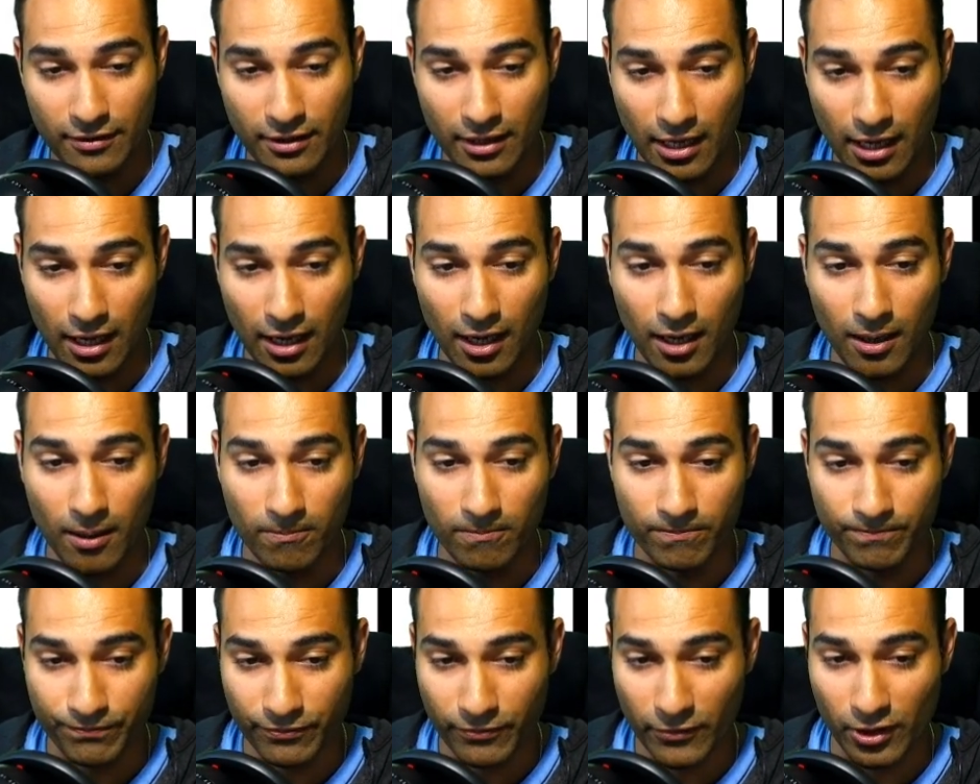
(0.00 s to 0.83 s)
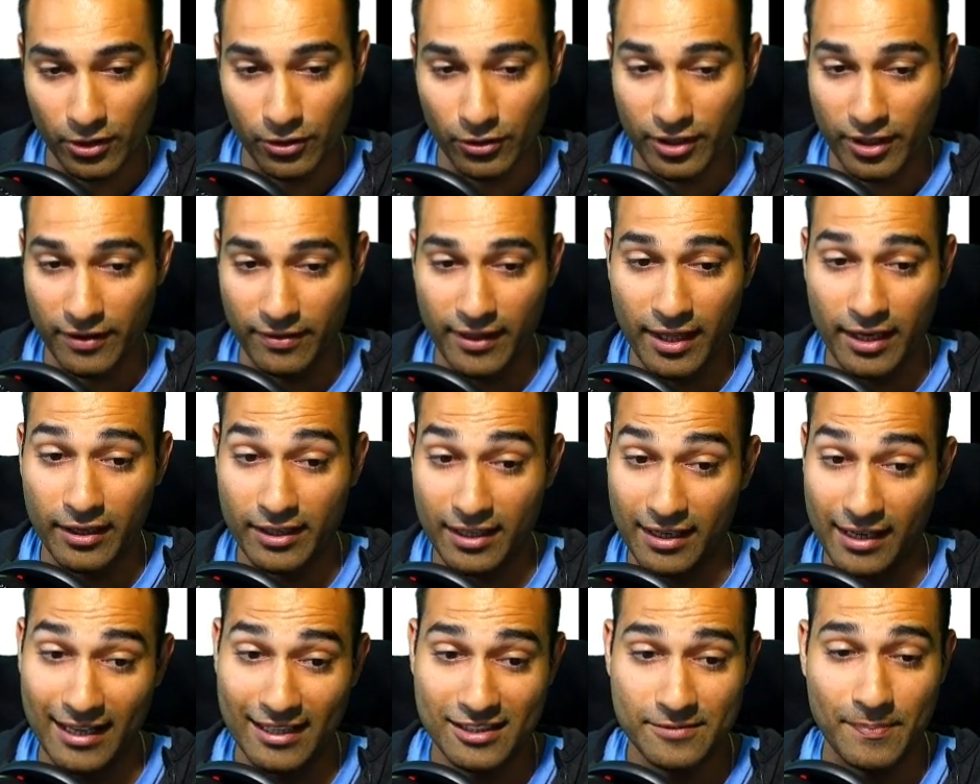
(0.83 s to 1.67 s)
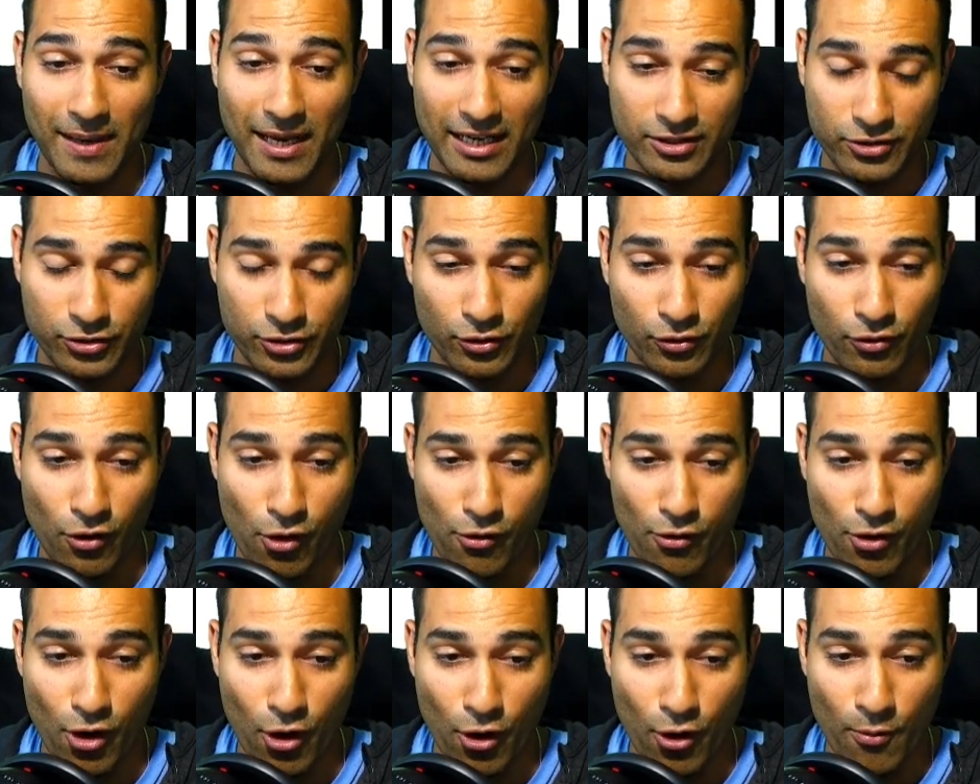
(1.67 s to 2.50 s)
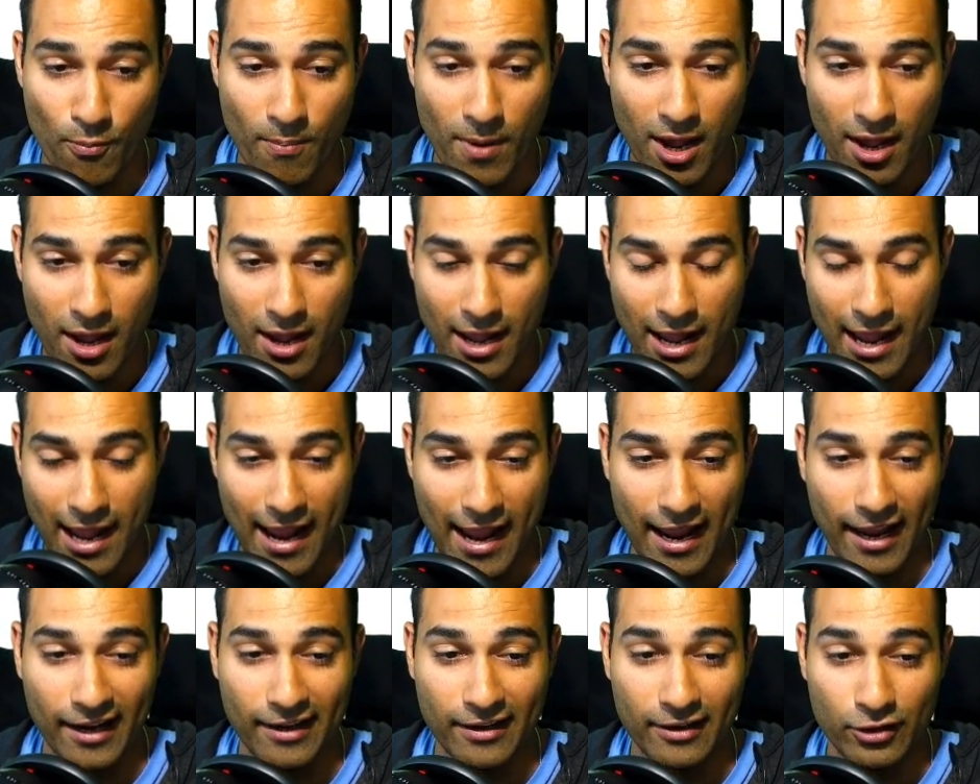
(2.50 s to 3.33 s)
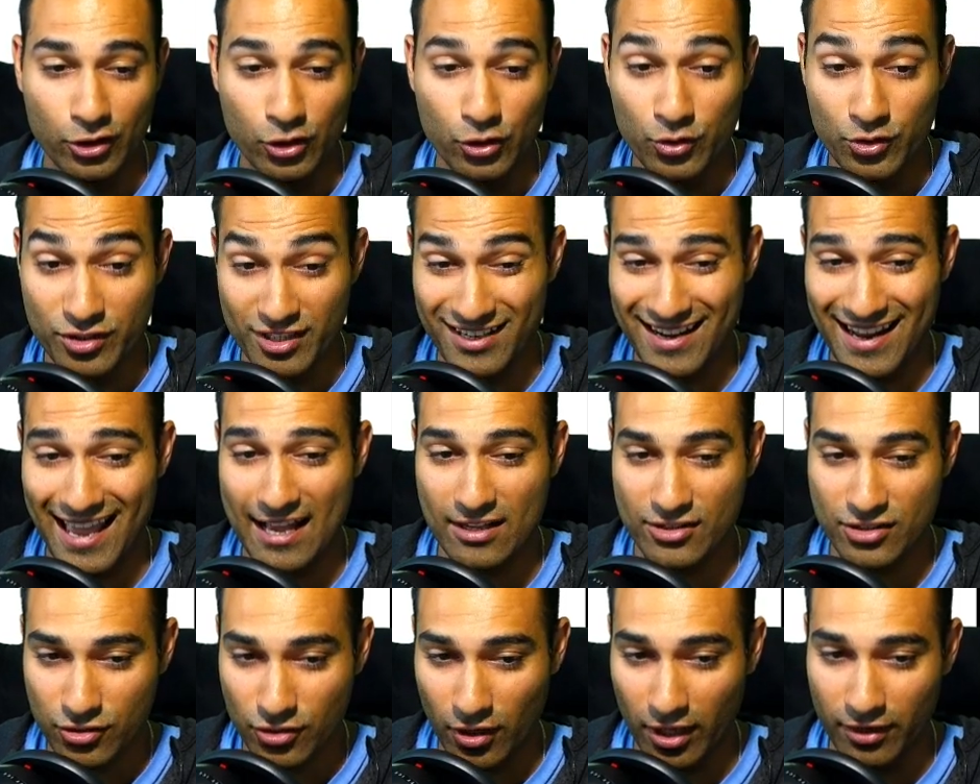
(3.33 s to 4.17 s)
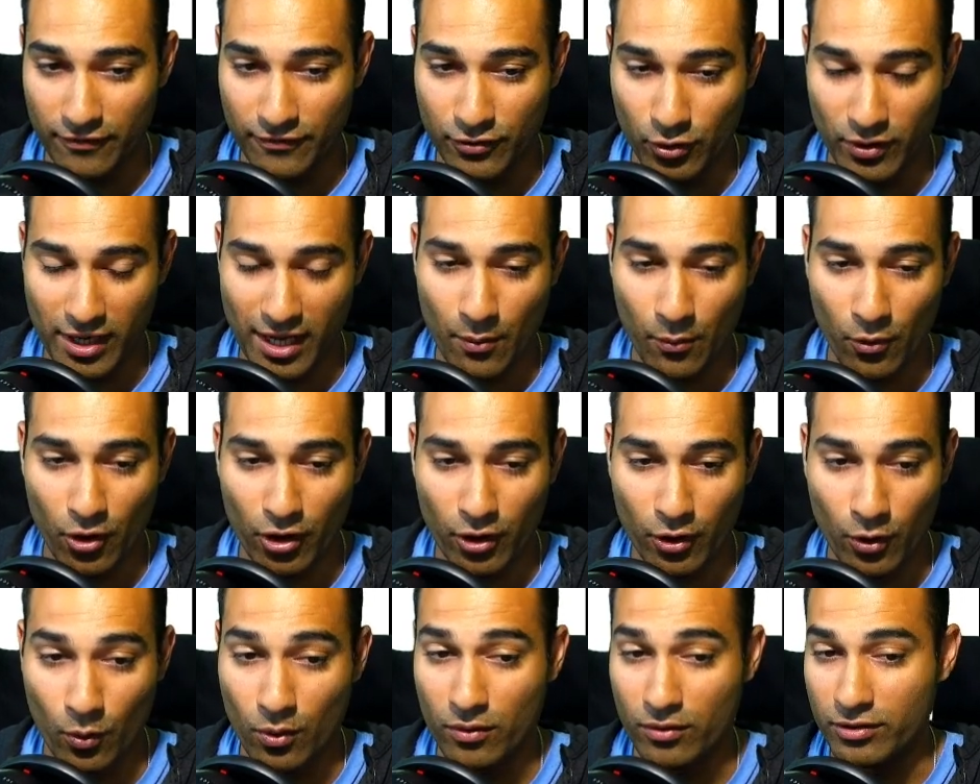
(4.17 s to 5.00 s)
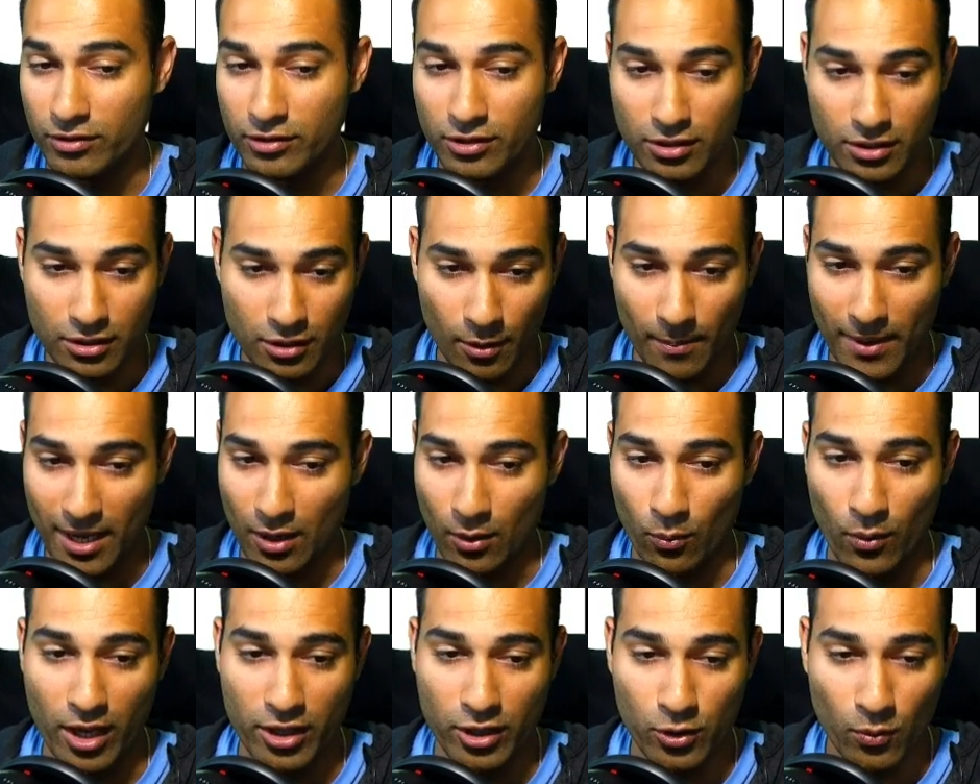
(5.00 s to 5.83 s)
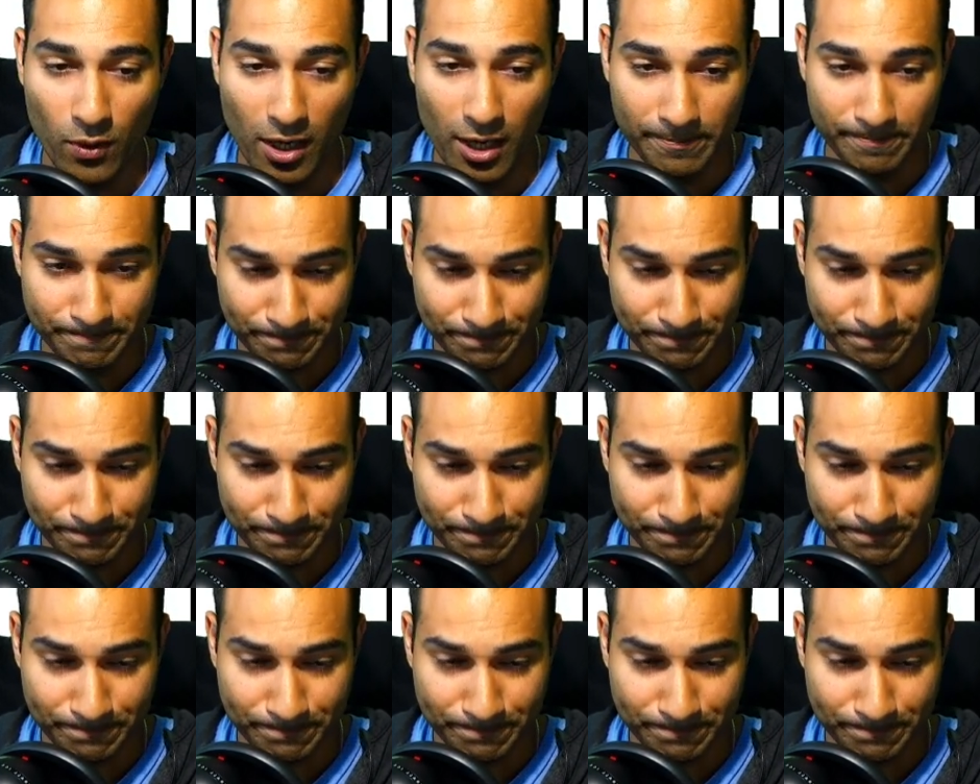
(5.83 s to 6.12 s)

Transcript: Um, you can then connect back to your own home and use it outside of your network, no matter where you are.